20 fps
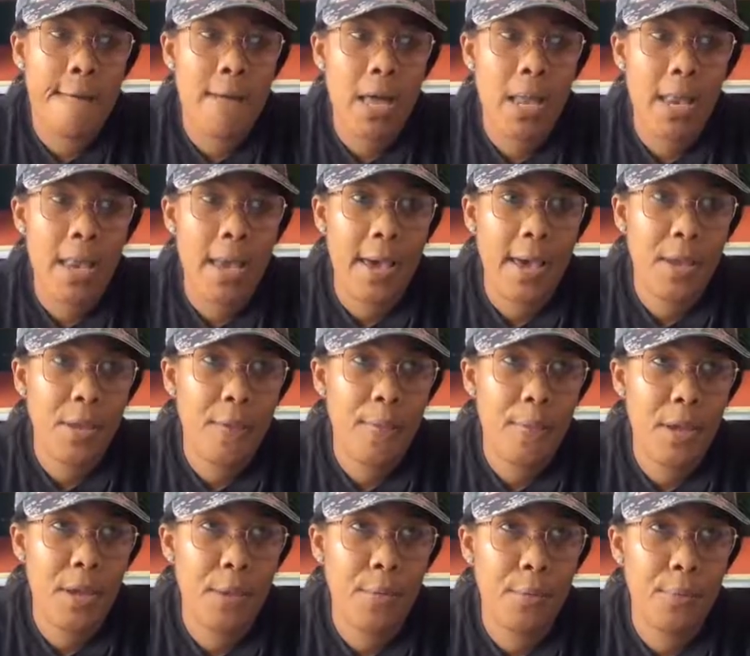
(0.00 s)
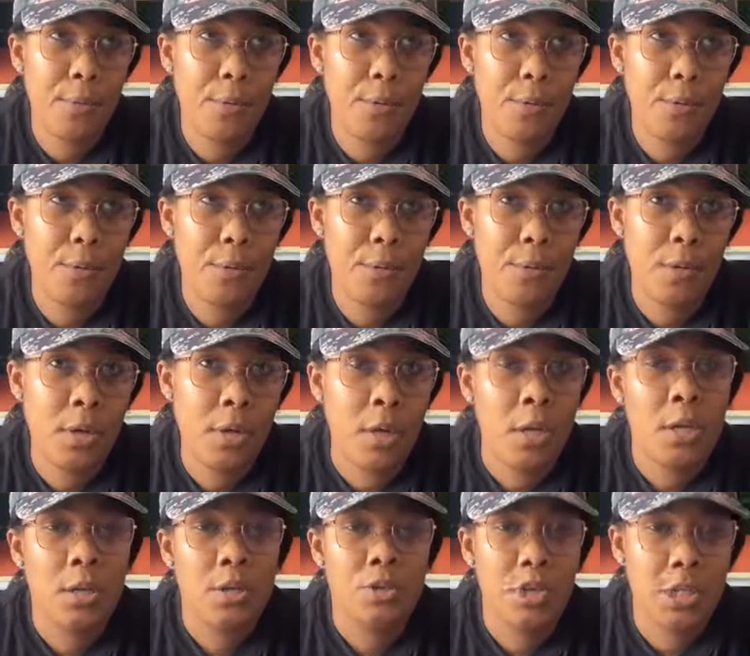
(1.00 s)
a lot of people
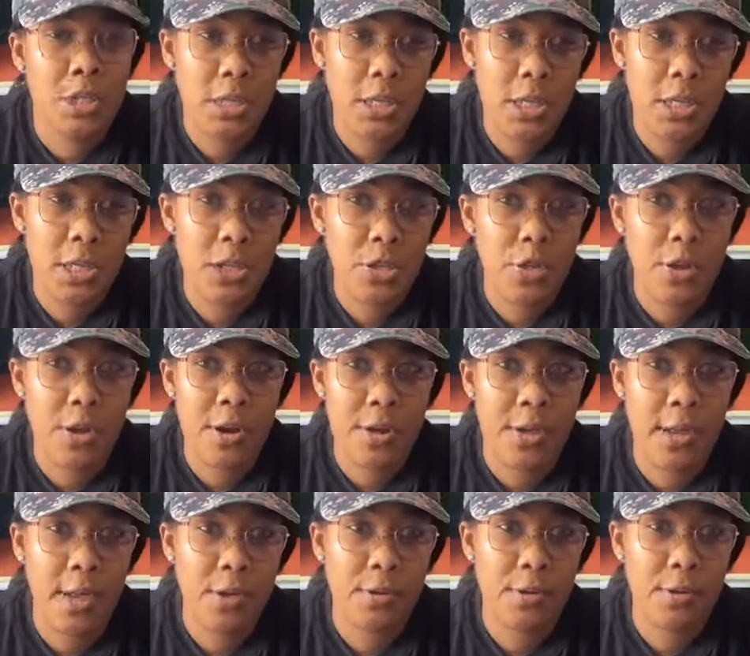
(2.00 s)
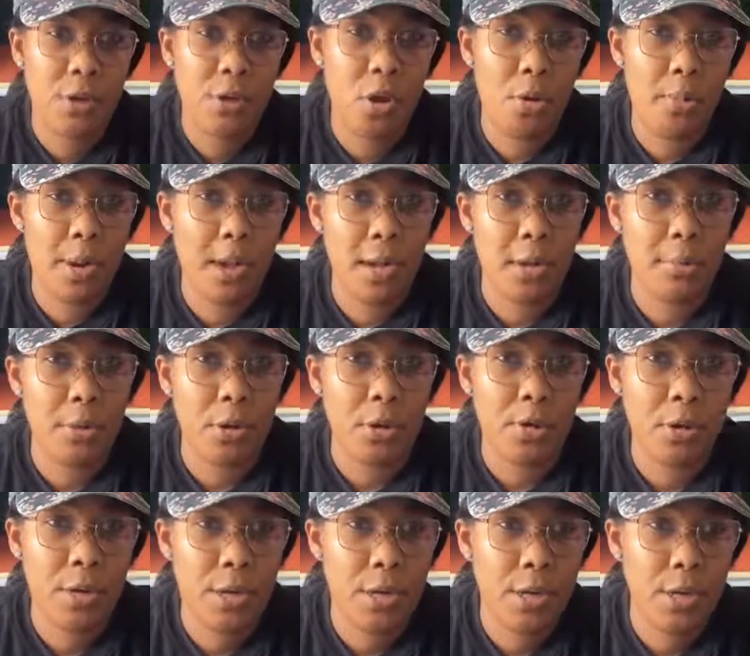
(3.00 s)
just getting started out, they'll go buy them a
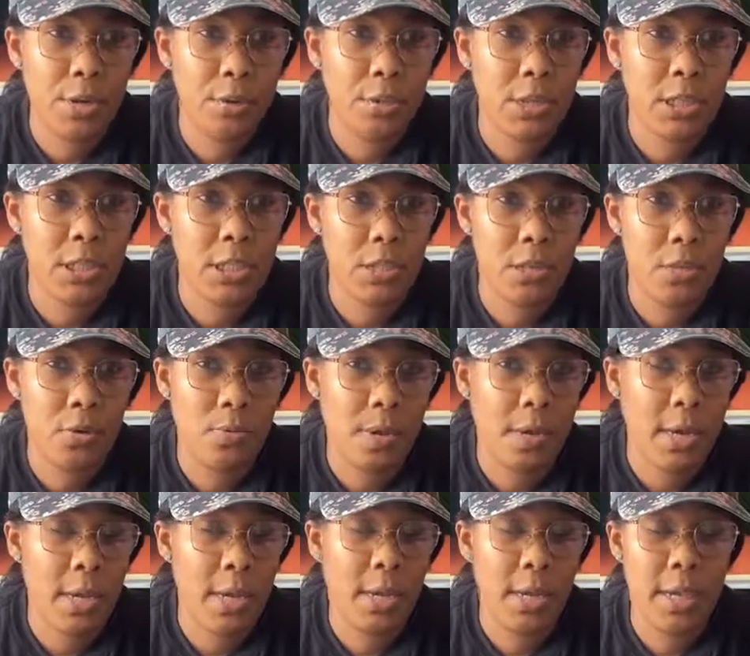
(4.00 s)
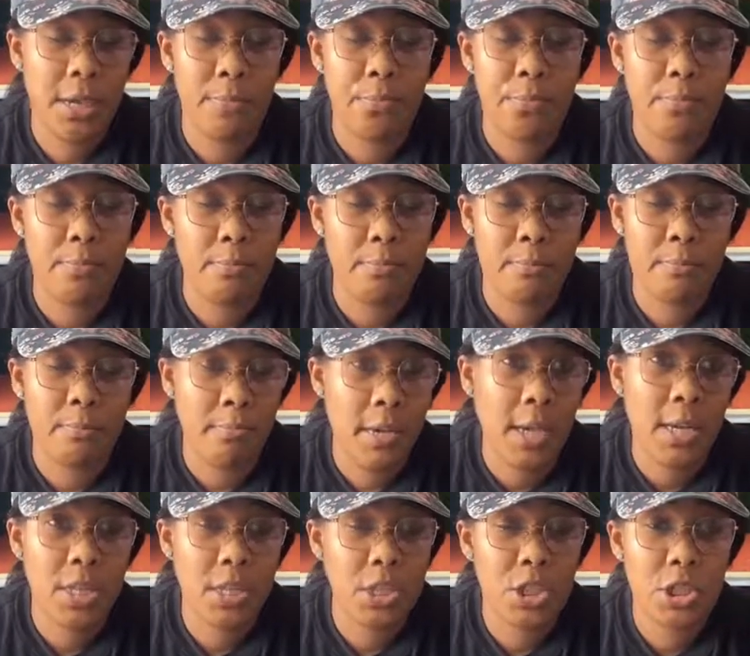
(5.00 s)
Cricut or a Silhouette, and they
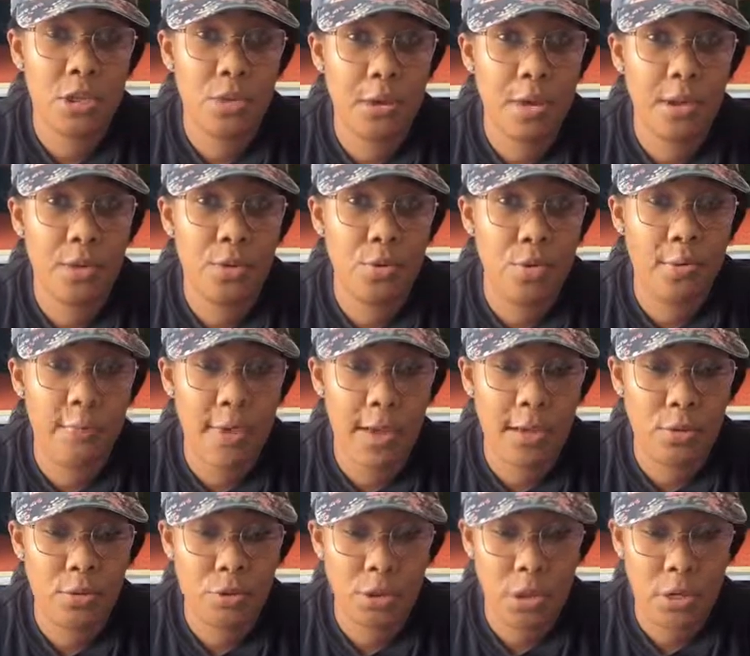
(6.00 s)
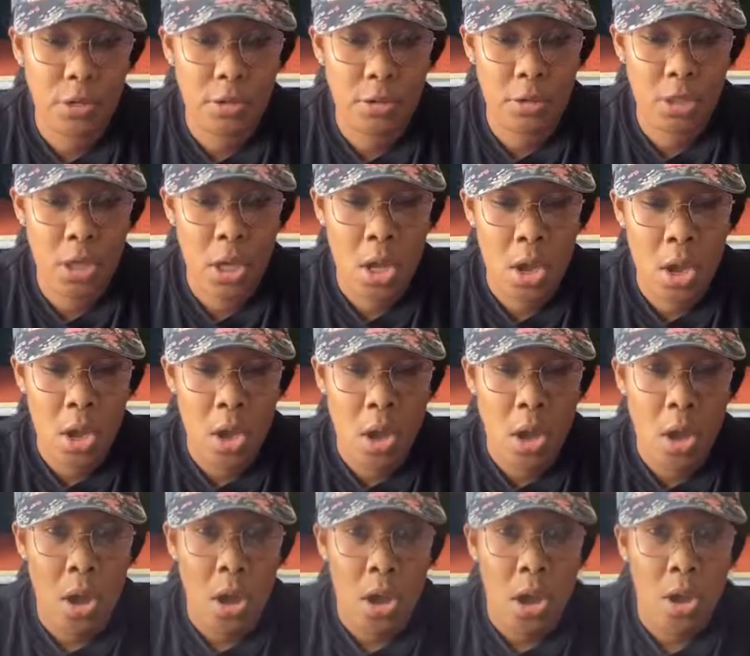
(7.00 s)
mainly just start out doing vinyl shirts.
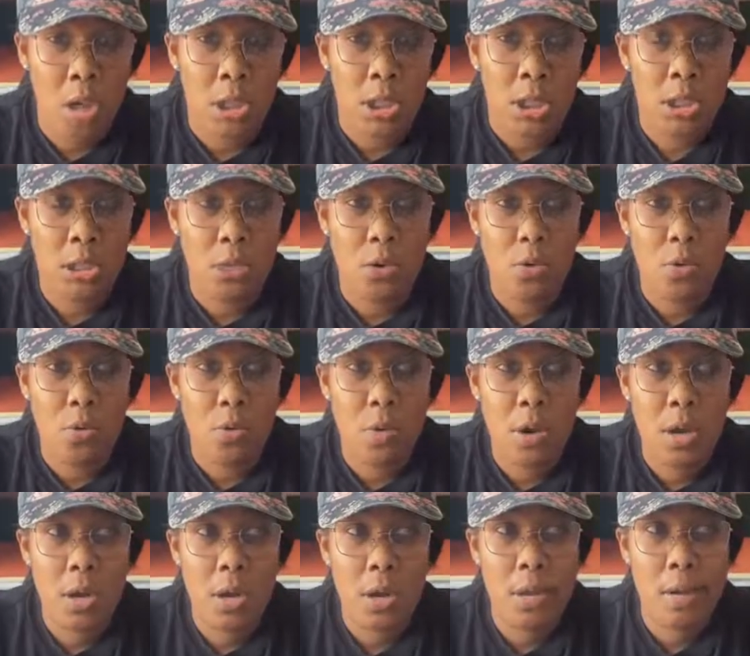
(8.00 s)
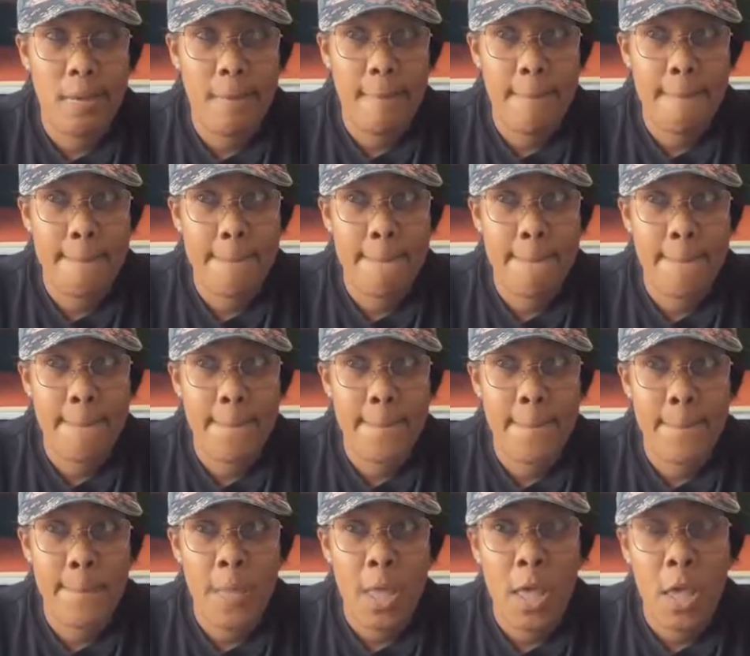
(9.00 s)
So
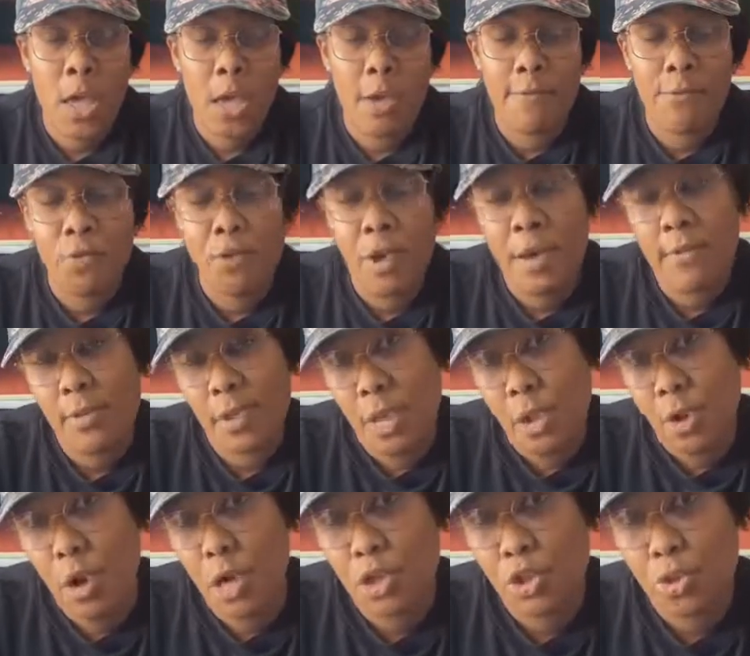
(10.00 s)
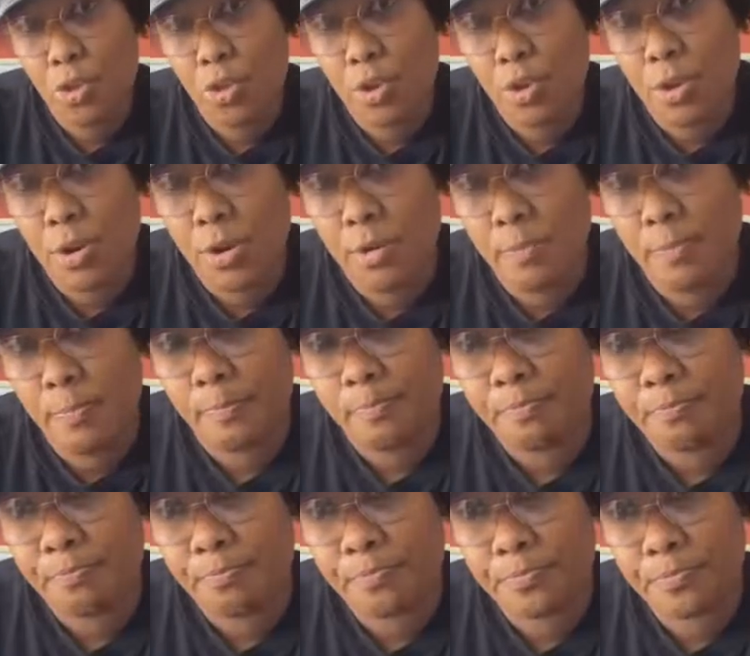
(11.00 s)
if you have a large order
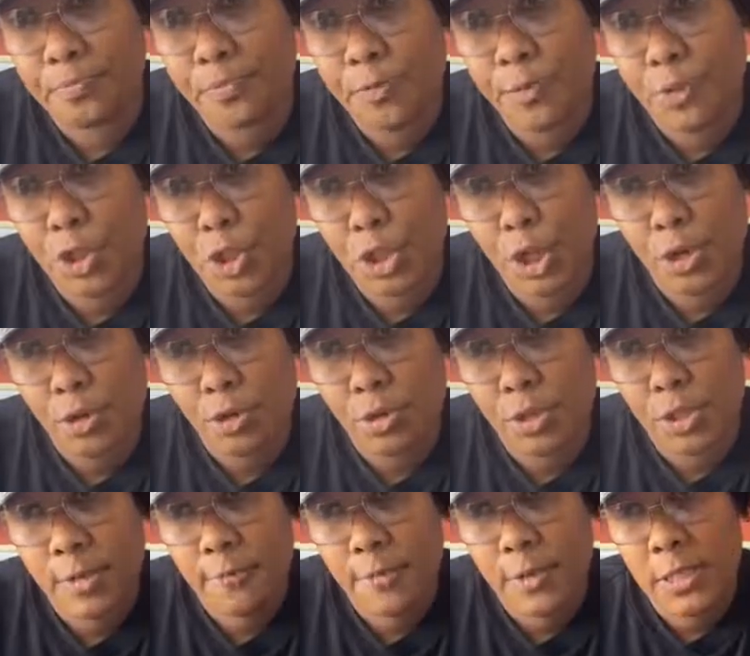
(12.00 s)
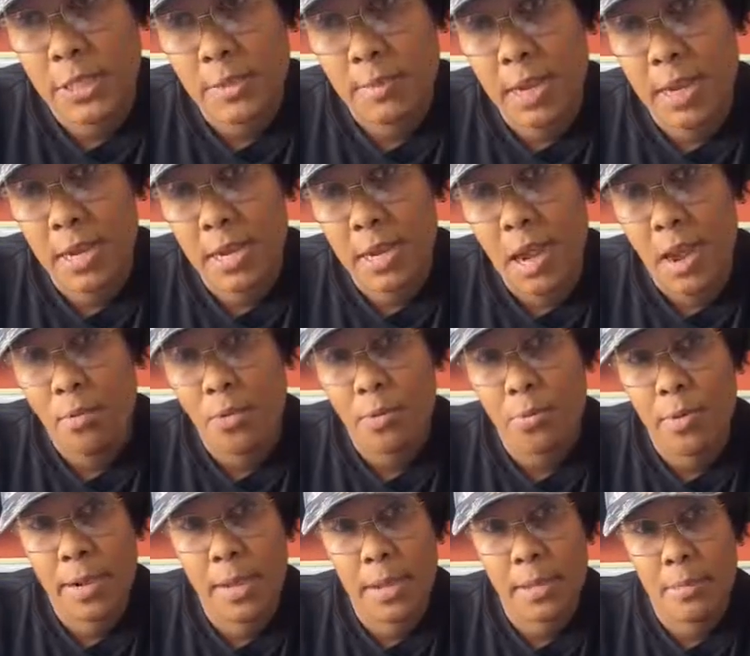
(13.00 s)
for shirts for somebody, I would
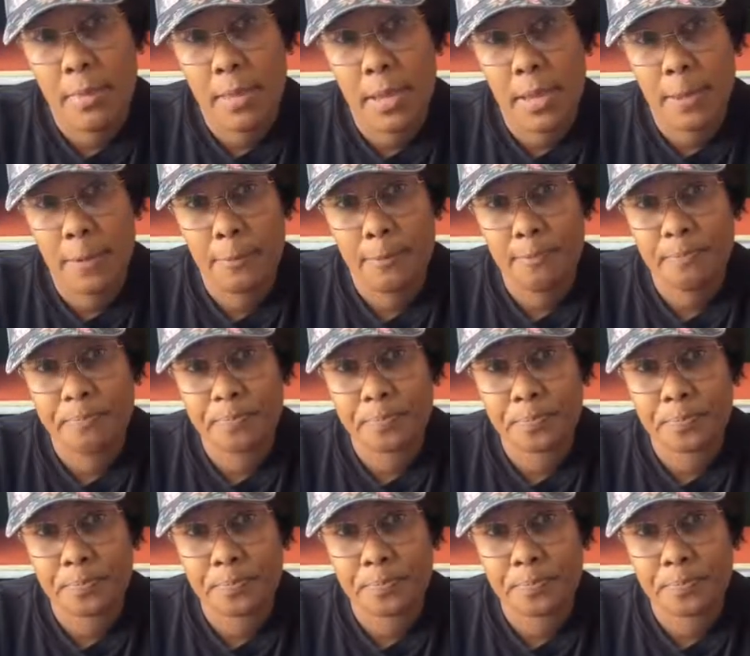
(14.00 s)
recommend